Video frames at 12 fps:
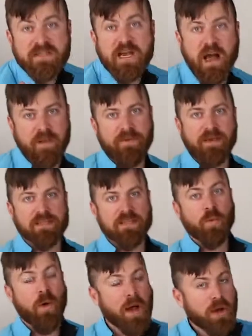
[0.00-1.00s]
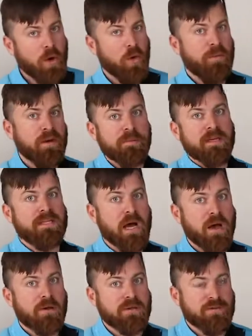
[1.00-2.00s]
It's obvious. You want to open a
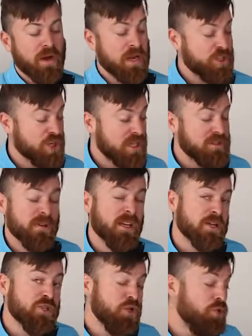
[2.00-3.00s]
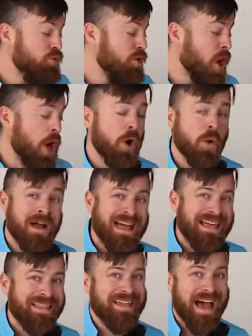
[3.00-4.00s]
McDonald's franchise because you know
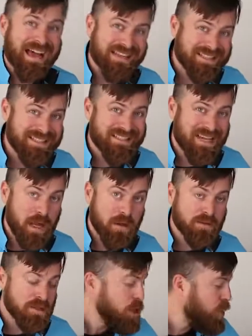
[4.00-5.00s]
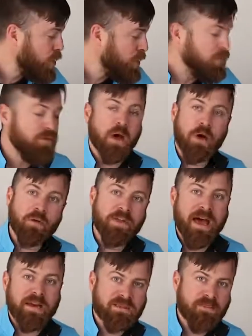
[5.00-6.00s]
that sells. You know
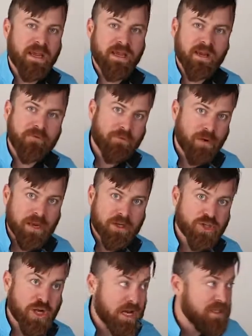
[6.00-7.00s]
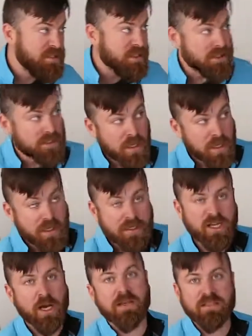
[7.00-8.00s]
that is making franchisees
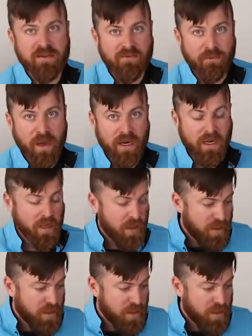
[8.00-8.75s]
tons of money,